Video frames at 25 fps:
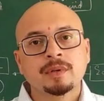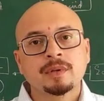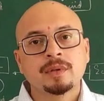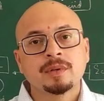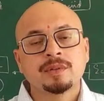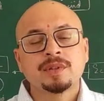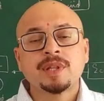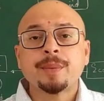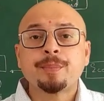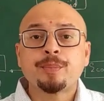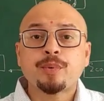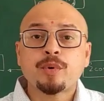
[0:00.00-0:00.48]

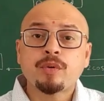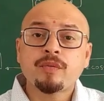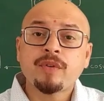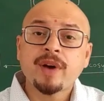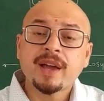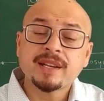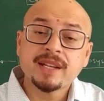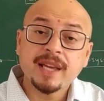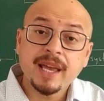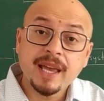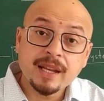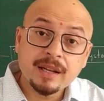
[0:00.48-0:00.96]
They
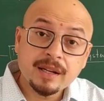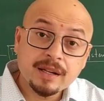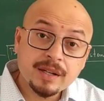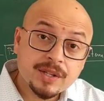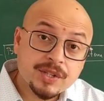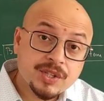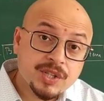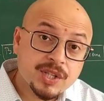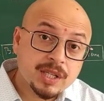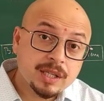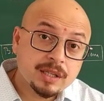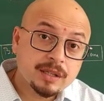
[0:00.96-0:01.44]
provide
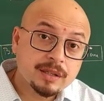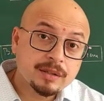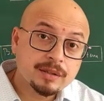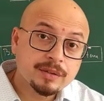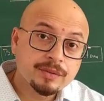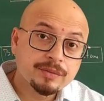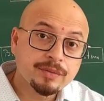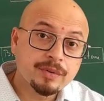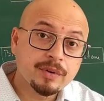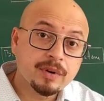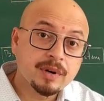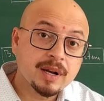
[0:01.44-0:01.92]
energy
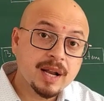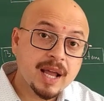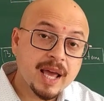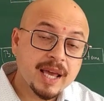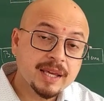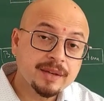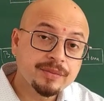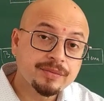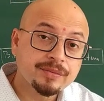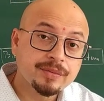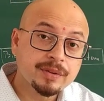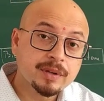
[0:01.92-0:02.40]
for
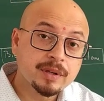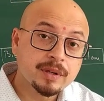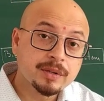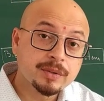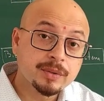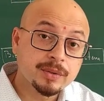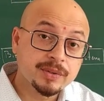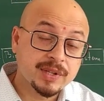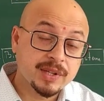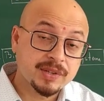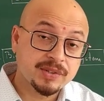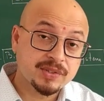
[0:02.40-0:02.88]
life
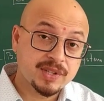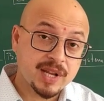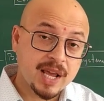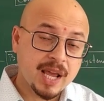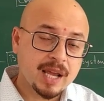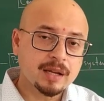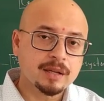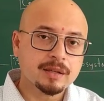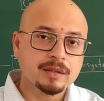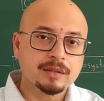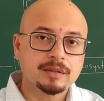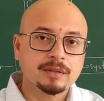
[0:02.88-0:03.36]
to
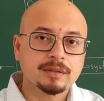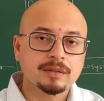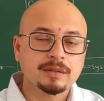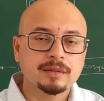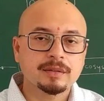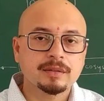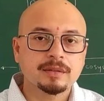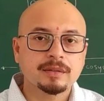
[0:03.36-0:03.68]
sustain.